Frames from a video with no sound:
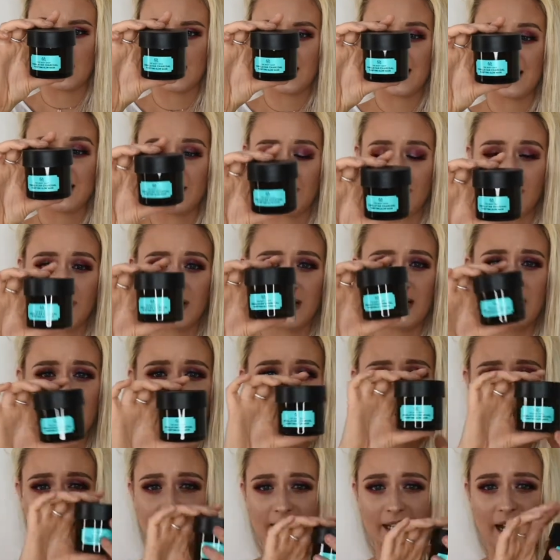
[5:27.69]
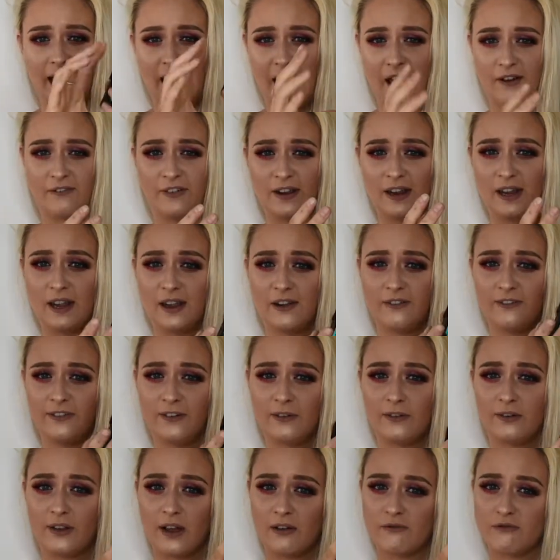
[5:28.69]
It is really nice and heavy. It
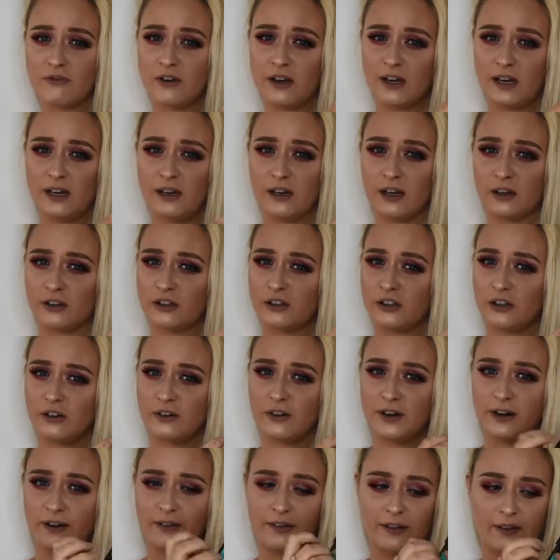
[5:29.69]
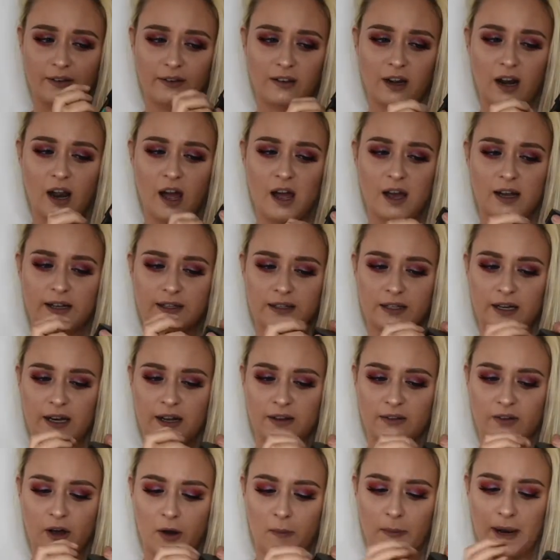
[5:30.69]
feels like really luxurious. It's glass and
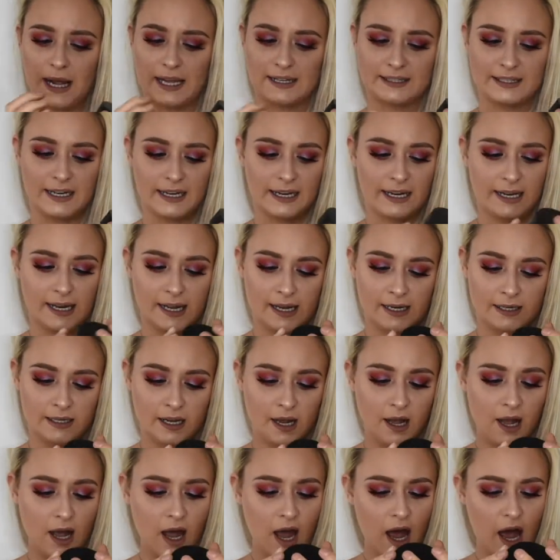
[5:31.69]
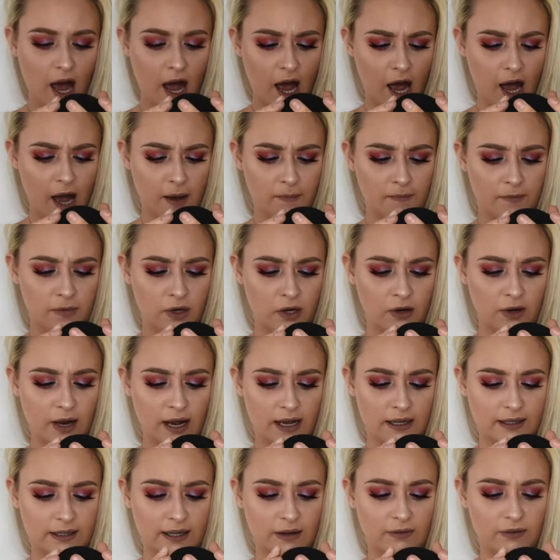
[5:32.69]
it's got a plastic lid. You
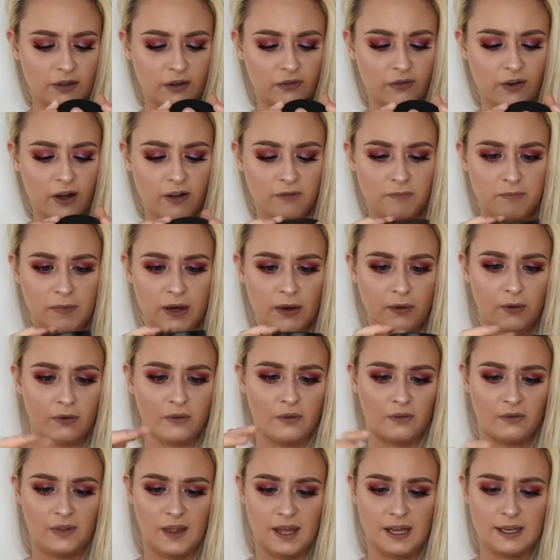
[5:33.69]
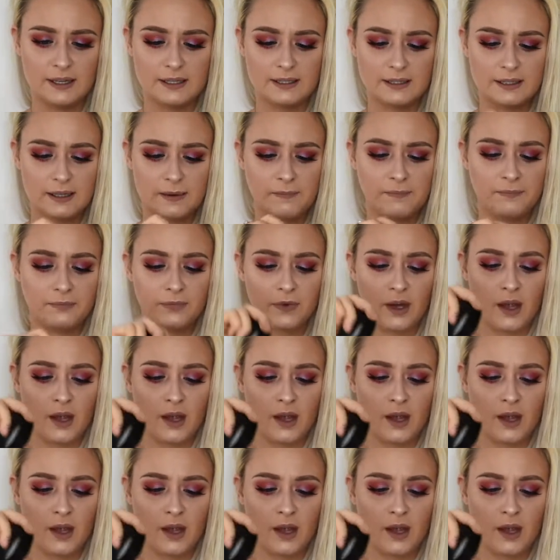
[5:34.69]
get 75 mils of this.